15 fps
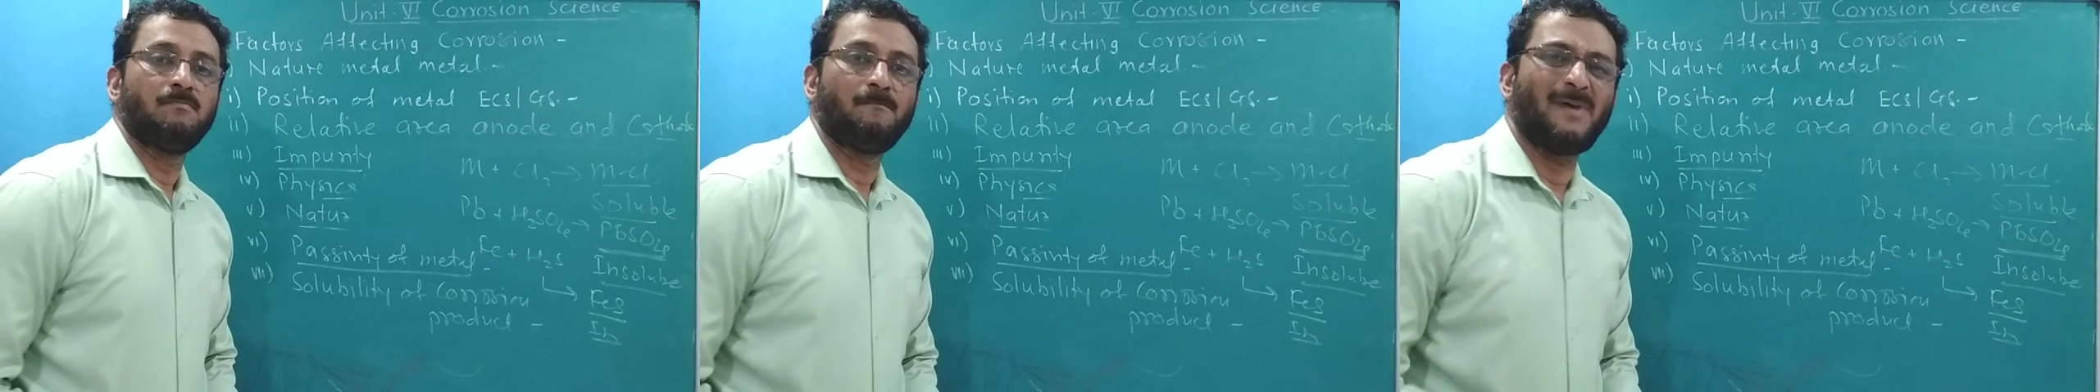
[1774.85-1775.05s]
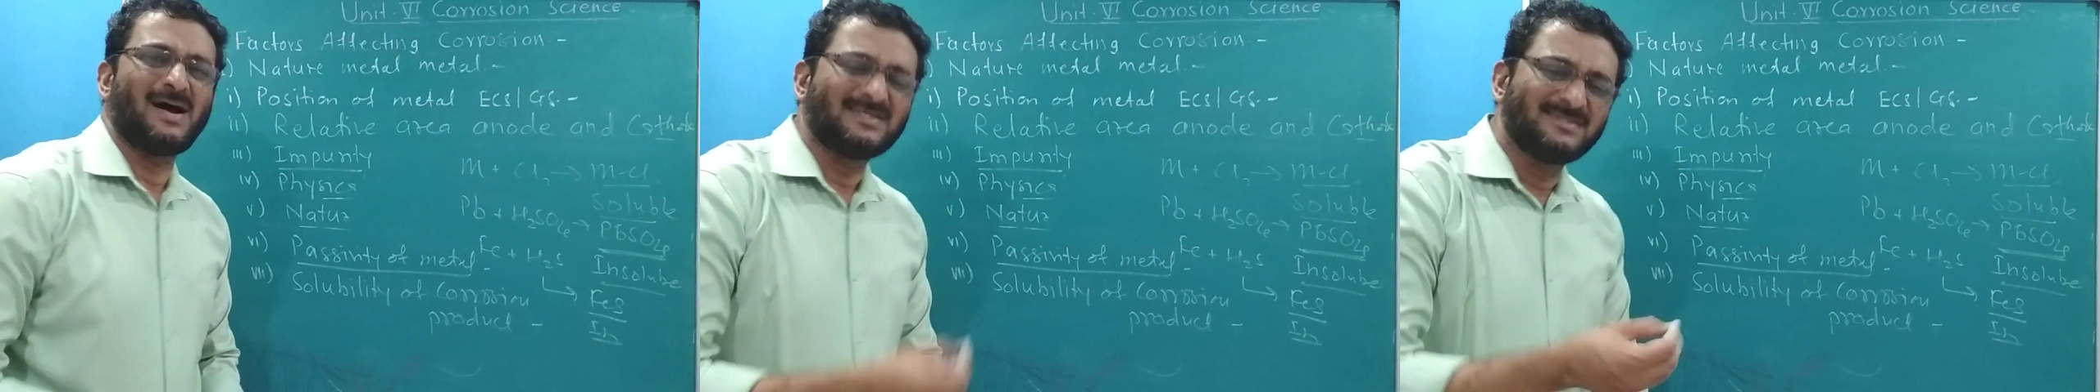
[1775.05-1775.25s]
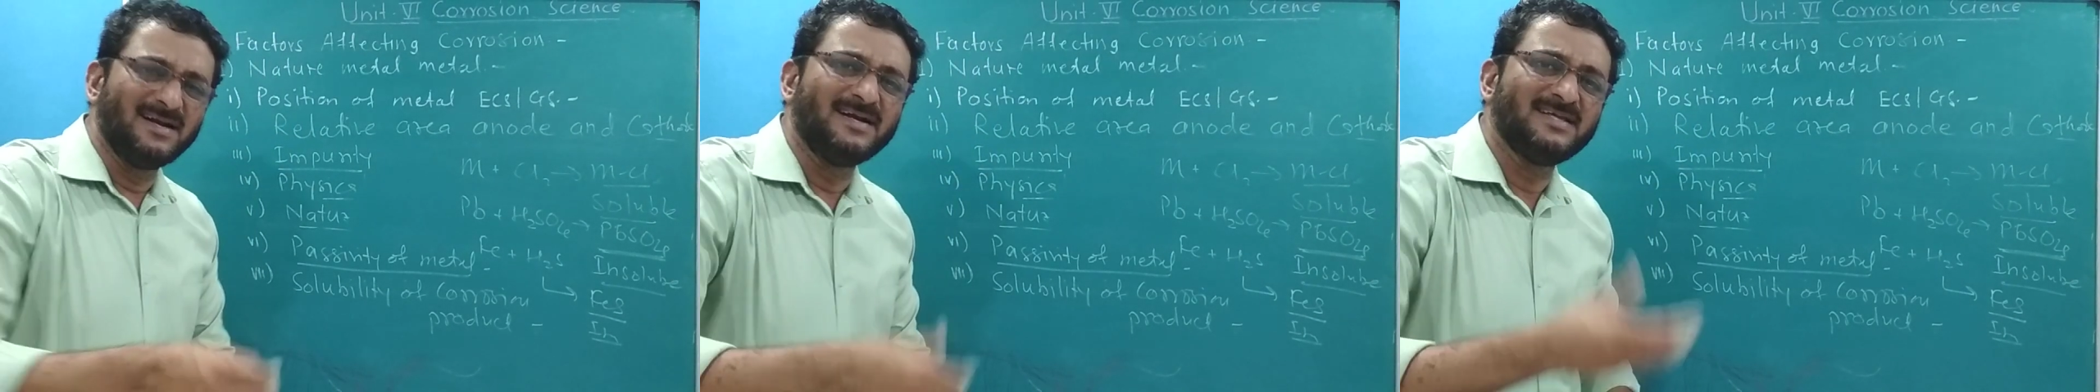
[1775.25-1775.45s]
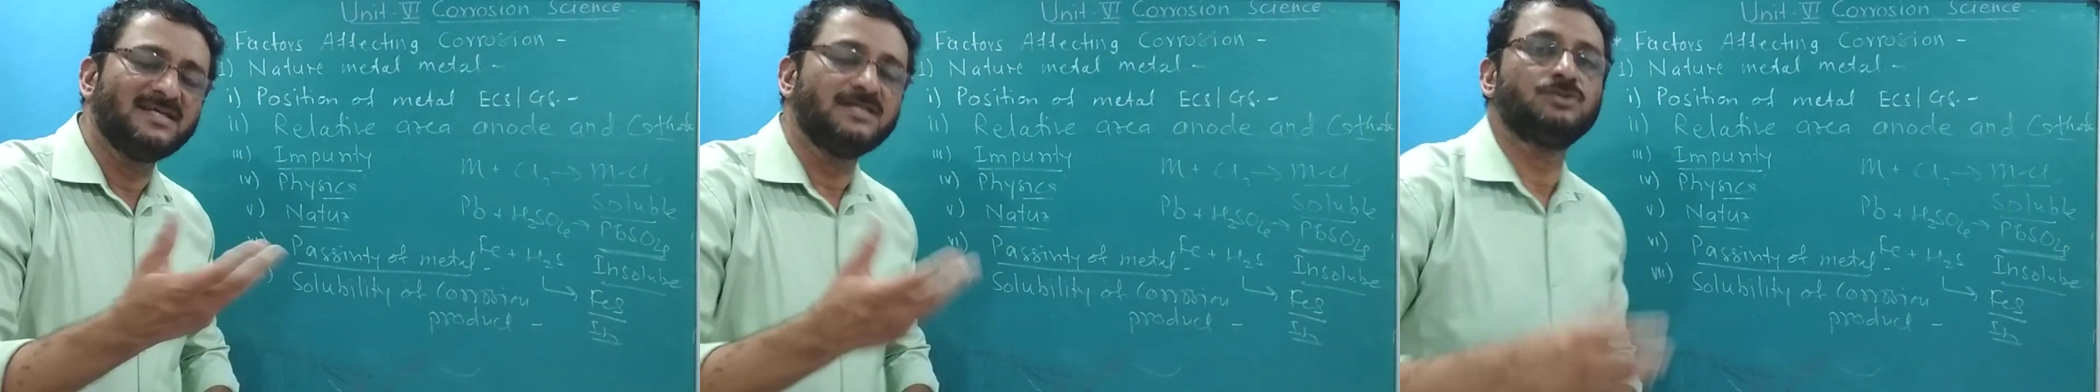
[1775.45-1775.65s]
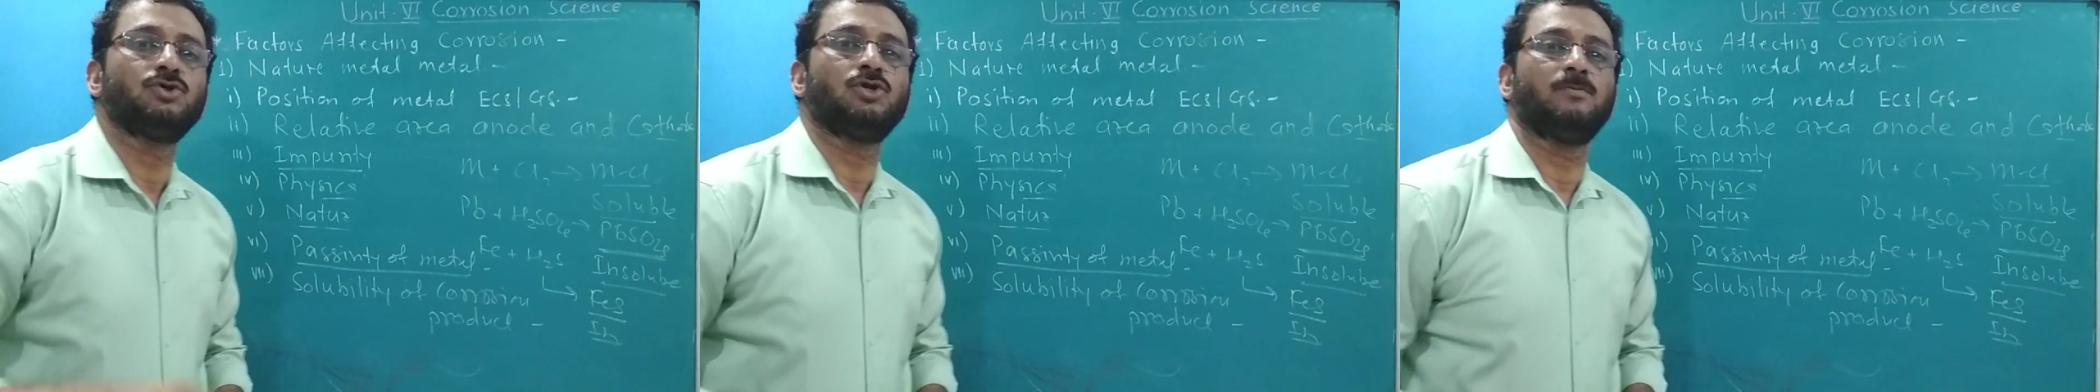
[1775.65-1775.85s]
Partially it is
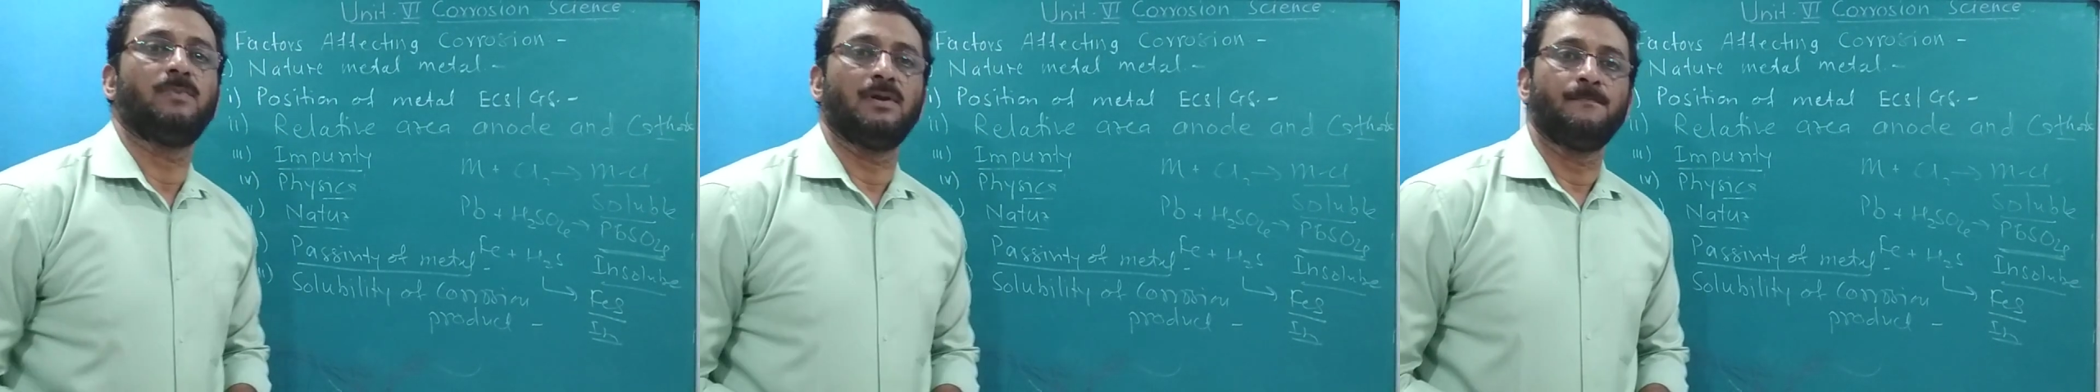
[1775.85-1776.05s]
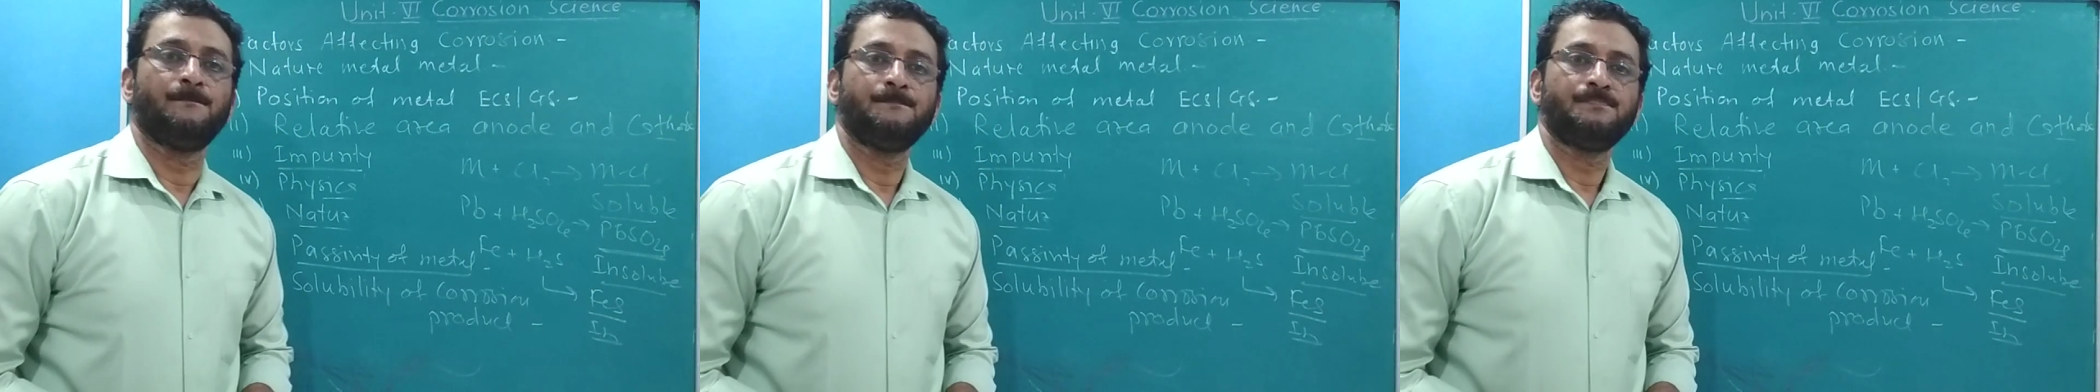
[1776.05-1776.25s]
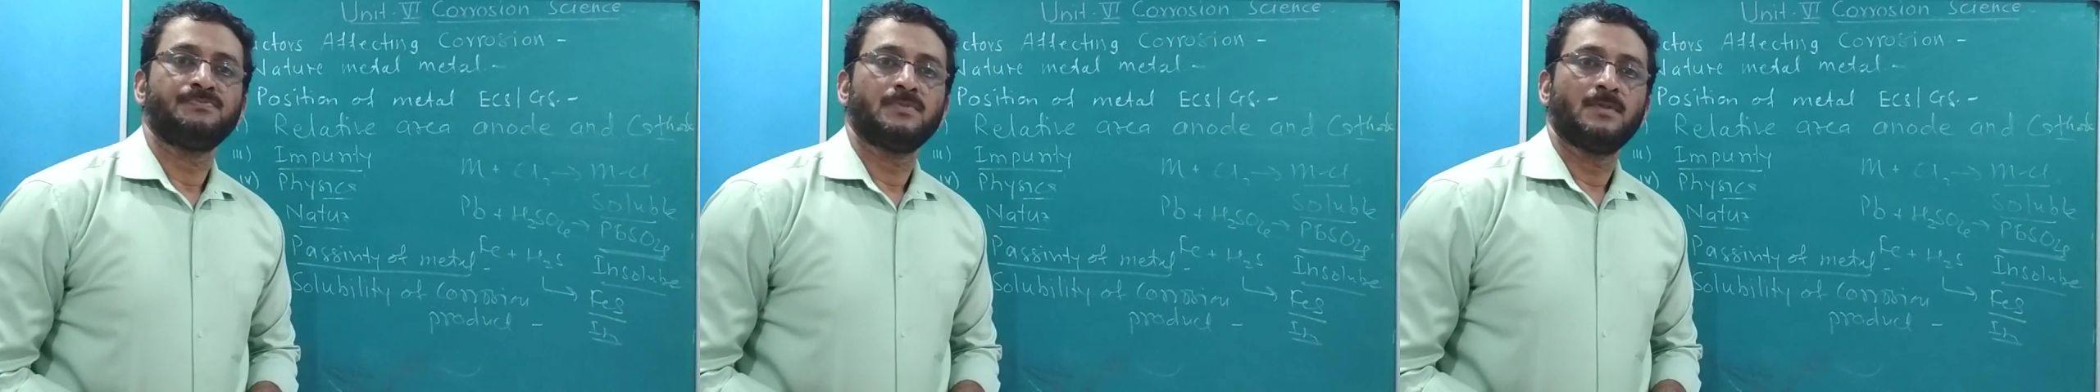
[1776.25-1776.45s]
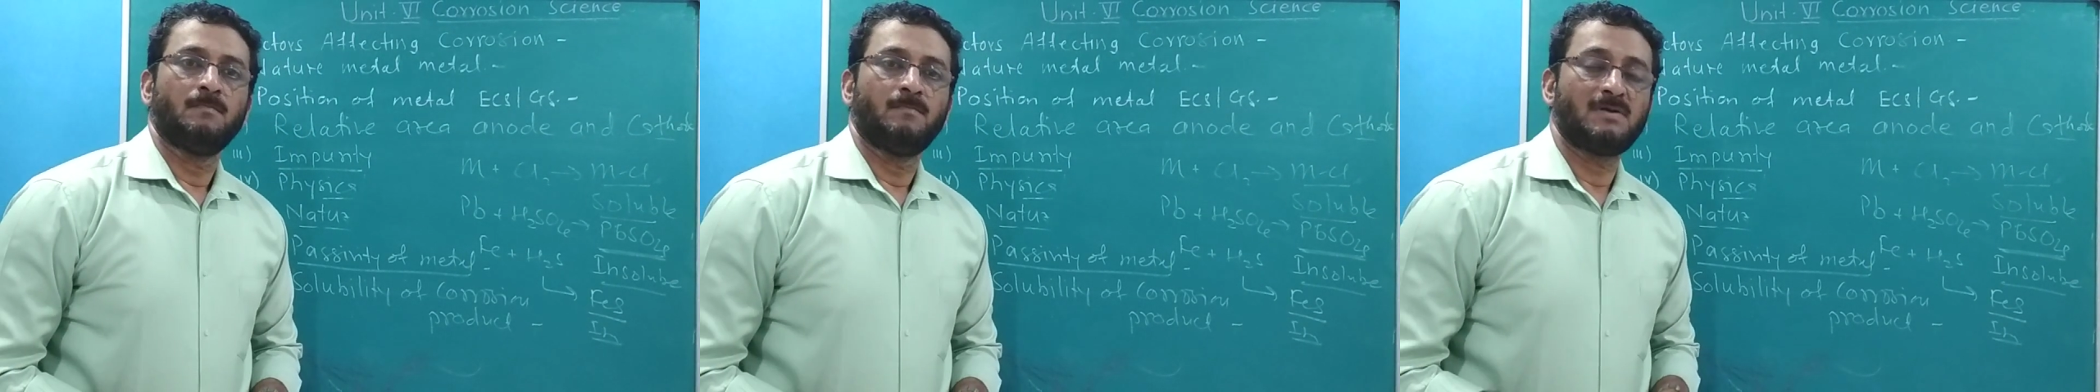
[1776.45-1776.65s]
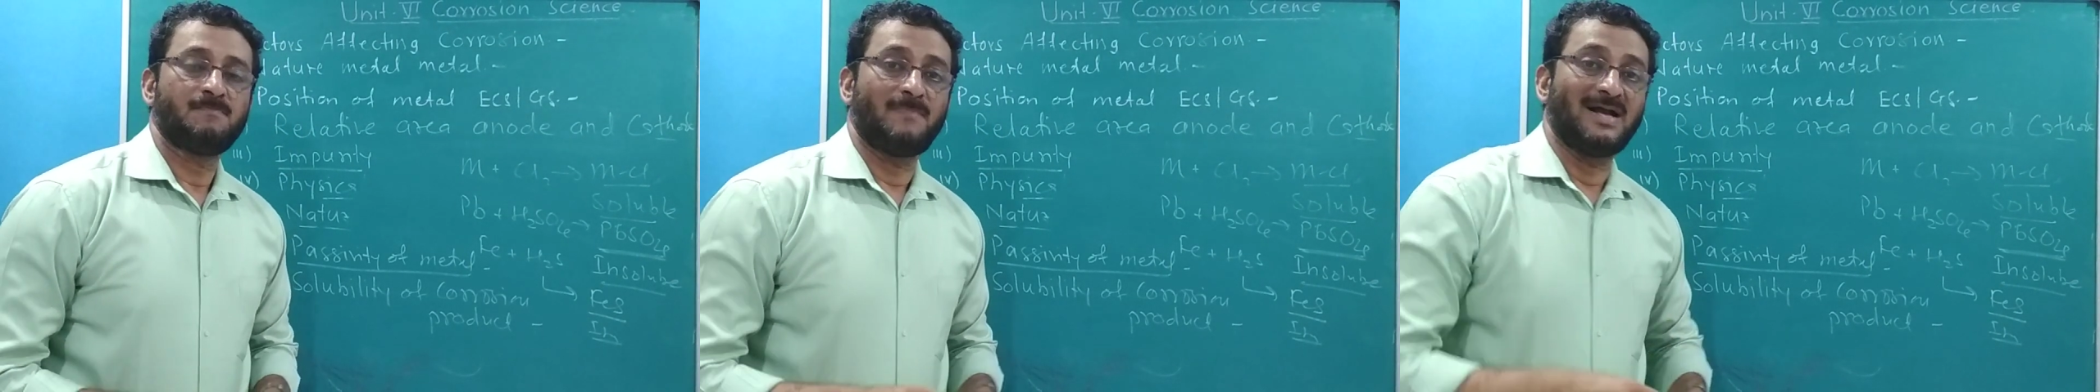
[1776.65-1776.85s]
insoluble, but